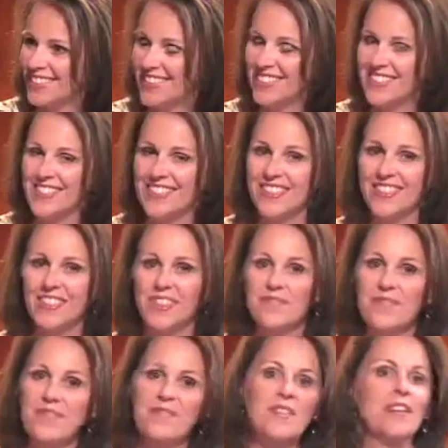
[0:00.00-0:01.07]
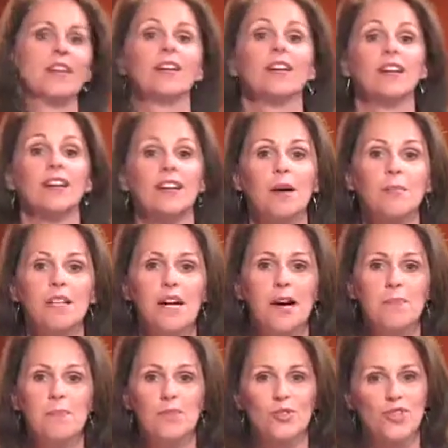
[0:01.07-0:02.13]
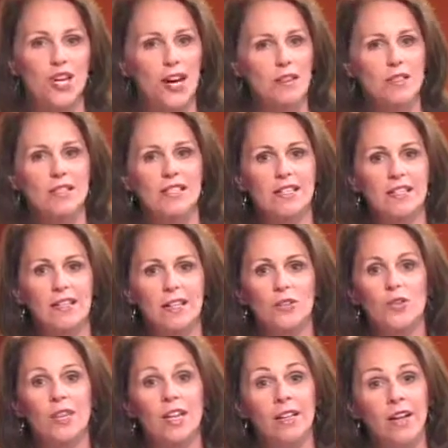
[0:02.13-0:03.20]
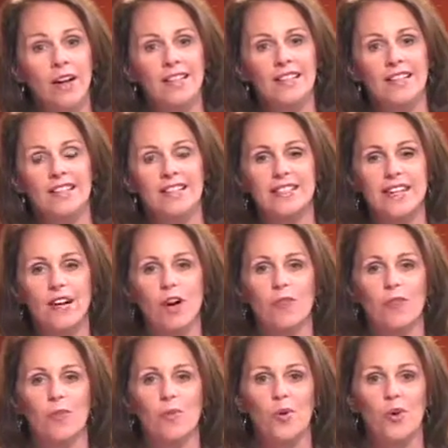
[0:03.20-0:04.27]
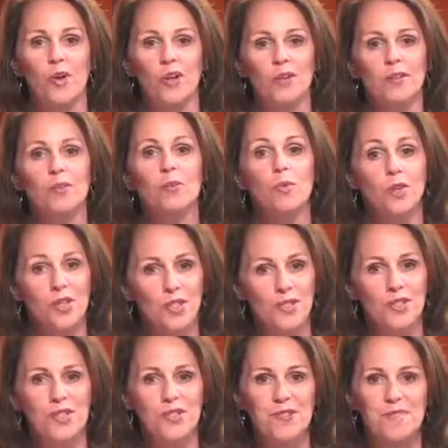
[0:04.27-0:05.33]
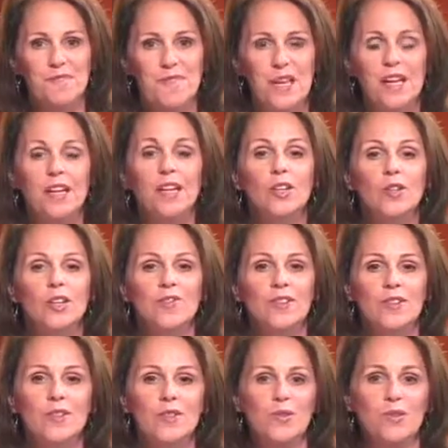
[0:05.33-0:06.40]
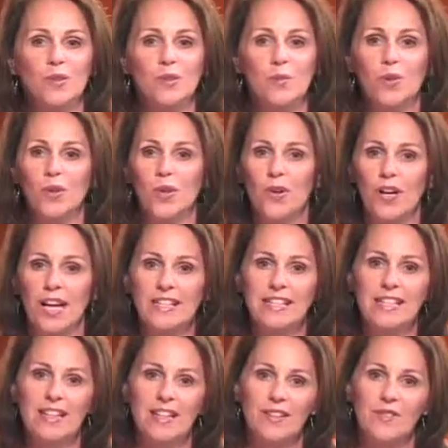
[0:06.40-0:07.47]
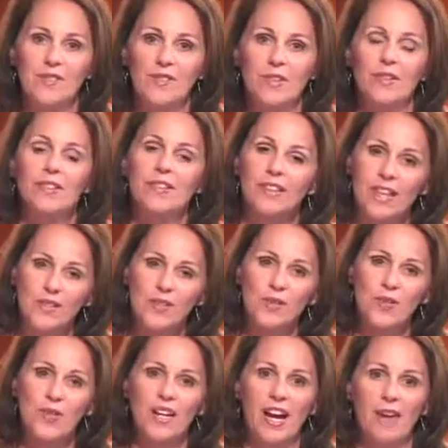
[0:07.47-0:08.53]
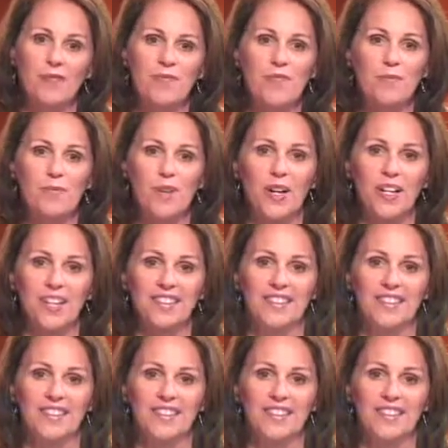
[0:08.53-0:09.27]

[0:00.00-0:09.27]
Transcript: Good to see you. Coming up, your child is sick and you cannot take the day off from work. What do you do? Greenville School in Roanoke has the answer. That story after the break.